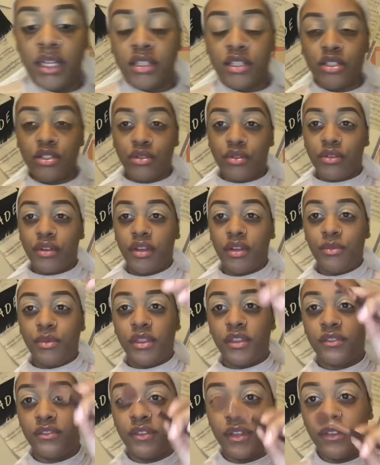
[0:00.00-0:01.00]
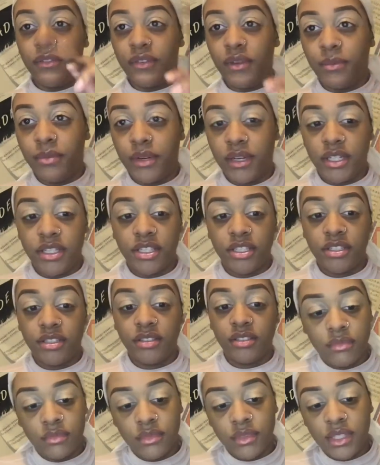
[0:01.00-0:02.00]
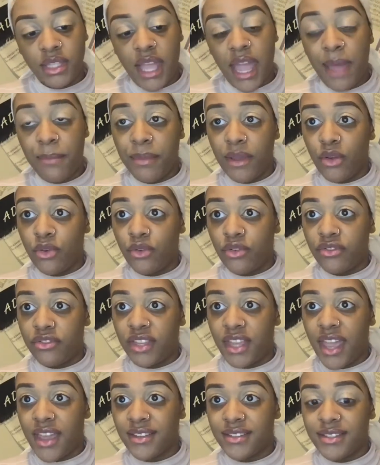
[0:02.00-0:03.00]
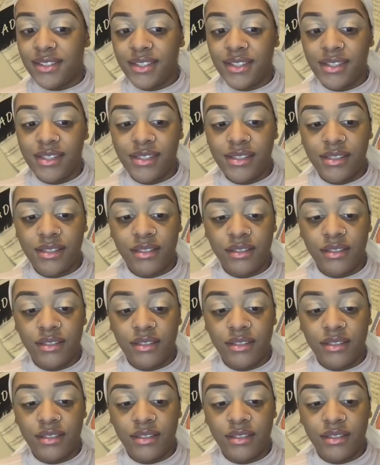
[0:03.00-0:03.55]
Just going in with the fluffy brush, tapping off the excess.